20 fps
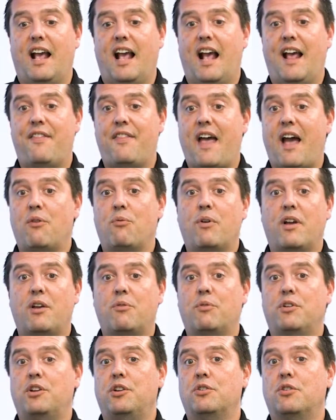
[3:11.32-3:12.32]
And that way,
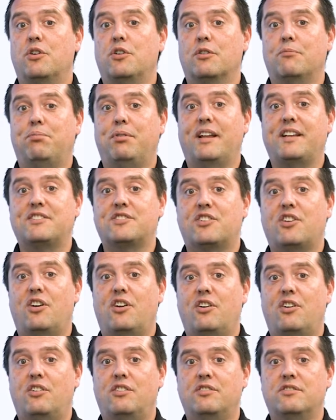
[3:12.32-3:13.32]
when you go to place
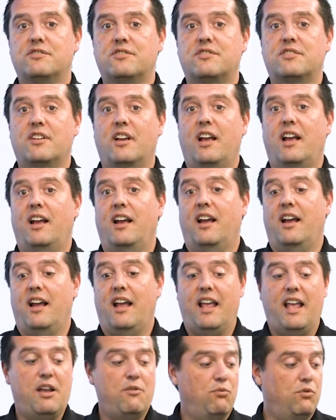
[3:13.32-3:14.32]
calls,
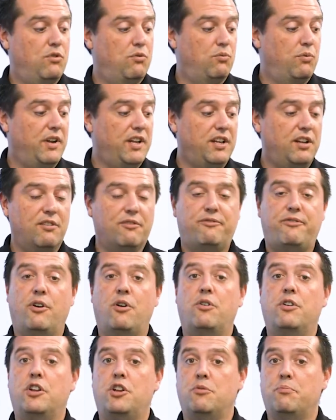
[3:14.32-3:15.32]
it will ring your
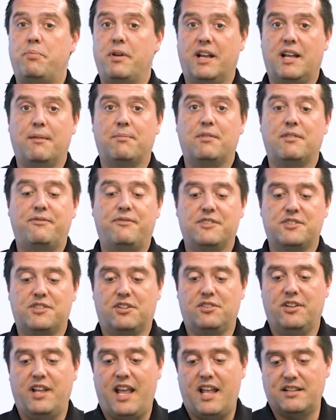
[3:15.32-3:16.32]
phone and you pick up the
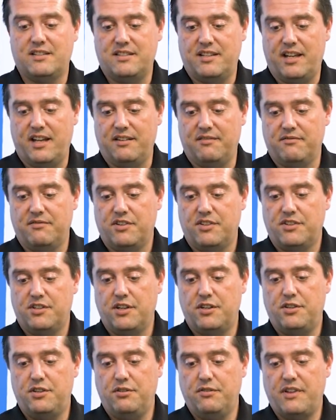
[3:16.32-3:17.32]
physical handset. To
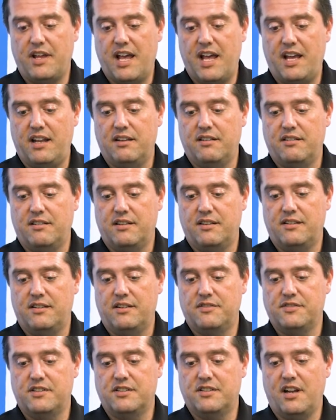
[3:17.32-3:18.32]
do that,
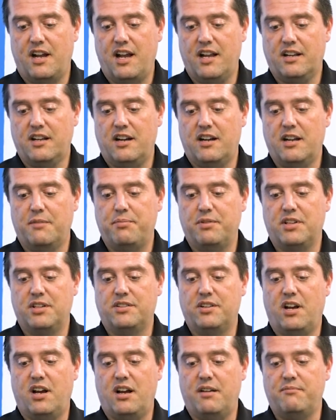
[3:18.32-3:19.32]
there's this icon up at the
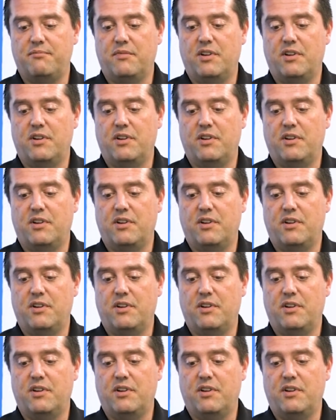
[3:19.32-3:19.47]
top.